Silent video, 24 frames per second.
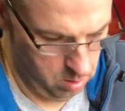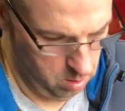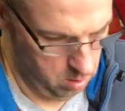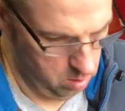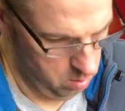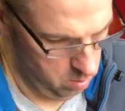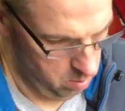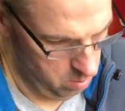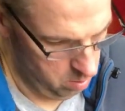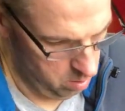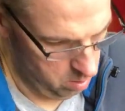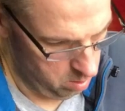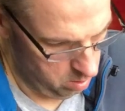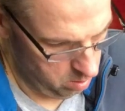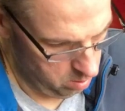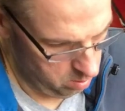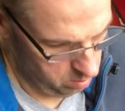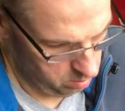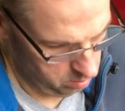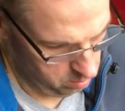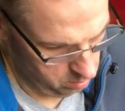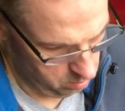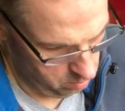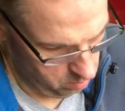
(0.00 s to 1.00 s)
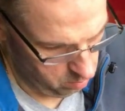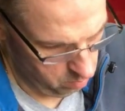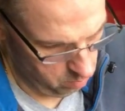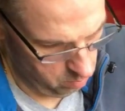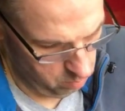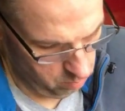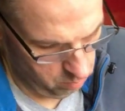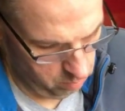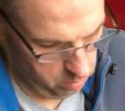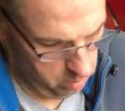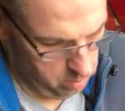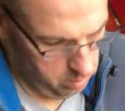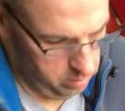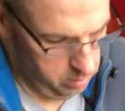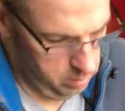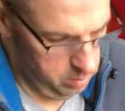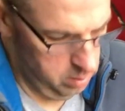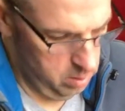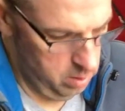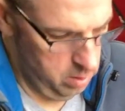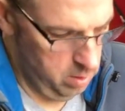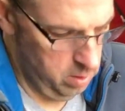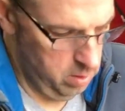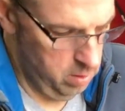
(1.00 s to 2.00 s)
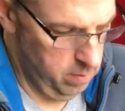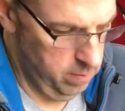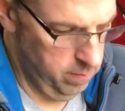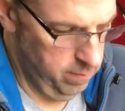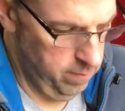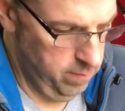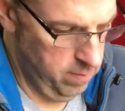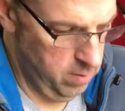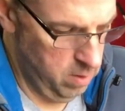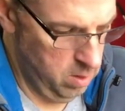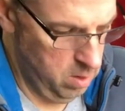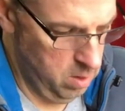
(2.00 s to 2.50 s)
All right, so we'll get a sleeve.